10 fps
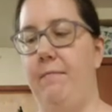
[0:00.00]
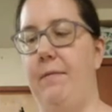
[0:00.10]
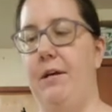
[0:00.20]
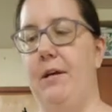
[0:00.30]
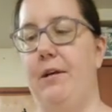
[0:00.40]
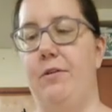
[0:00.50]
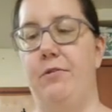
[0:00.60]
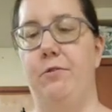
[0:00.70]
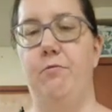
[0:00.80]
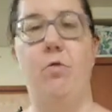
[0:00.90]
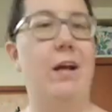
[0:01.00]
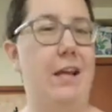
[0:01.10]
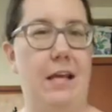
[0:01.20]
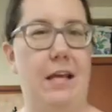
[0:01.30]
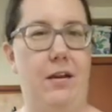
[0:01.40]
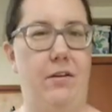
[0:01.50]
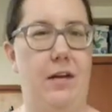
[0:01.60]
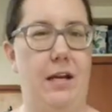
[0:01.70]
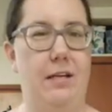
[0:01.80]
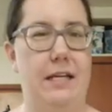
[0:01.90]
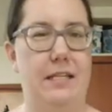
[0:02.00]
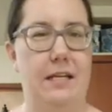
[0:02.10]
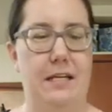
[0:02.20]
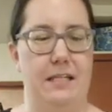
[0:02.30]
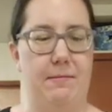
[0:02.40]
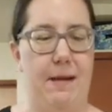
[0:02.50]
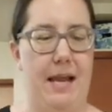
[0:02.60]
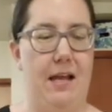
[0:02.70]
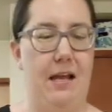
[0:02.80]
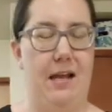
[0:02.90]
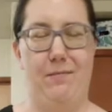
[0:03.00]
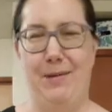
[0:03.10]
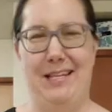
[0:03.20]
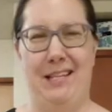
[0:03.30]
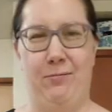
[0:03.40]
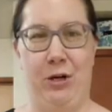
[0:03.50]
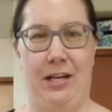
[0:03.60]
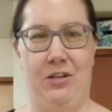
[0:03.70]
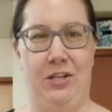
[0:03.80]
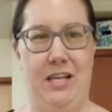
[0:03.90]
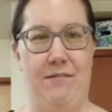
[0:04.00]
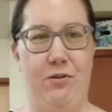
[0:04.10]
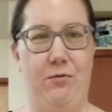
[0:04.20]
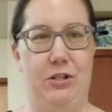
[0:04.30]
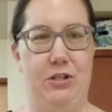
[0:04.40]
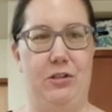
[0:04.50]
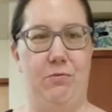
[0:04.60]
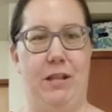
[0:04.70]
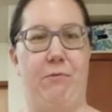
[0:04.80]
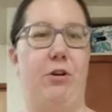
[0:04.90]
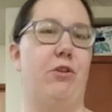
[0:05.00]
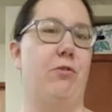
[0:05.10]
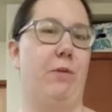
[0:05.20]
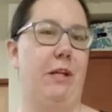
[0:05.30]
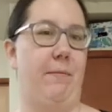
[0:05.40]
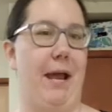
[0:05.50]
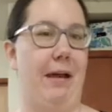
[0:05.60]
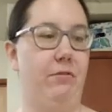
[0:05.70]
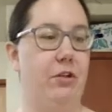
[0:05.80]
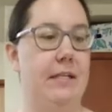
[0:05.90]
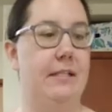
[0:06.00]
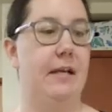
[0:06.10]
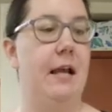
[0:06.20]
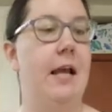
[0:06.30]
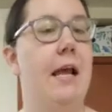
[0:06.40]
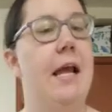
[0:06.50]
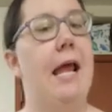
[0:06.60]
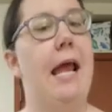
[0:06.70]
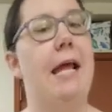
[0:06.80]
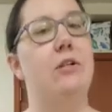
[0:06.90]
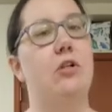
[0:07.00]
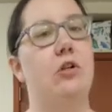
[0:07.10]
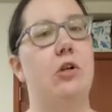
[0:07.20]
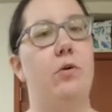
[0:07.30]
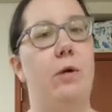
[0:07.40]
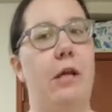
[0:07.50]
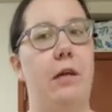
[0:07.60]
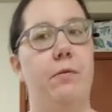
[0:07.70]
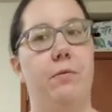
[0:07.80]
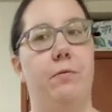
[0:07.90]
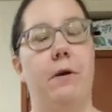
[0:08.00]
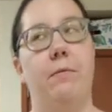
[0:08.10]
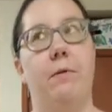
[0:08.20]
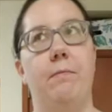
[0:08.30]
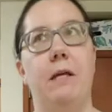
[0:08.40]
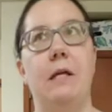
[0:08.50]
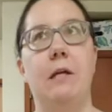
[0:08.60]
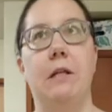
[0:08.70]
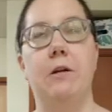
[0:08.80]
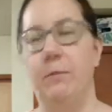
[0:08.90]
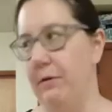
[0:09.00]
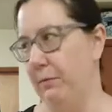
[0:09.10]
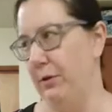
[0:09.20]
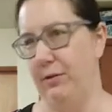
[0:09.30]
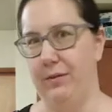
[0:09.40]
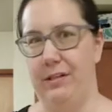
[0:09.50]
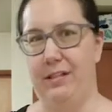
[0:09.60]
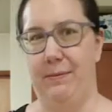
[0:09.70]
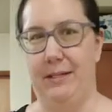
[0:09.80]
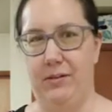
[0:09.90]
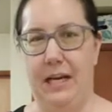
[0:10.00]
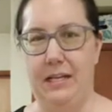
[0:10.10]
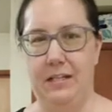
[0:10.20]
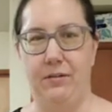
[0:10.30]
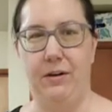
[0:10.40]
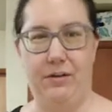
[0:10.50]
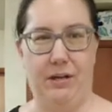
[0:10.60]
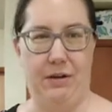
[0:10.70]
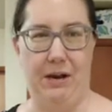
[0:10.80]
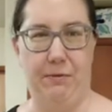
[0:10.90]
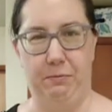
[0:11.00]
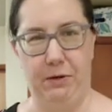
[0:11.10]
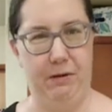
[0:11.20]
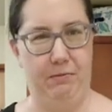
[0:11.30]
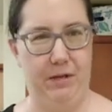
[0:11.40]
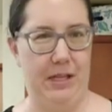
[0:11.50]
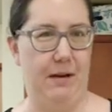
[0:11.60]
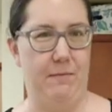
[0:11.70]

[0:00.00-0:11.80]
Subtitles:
There's one kid who kind of tested into a subtraction level, which is the one that would normally come after this, and so he will probably be a little bit more of a special case as far as how we're working with him.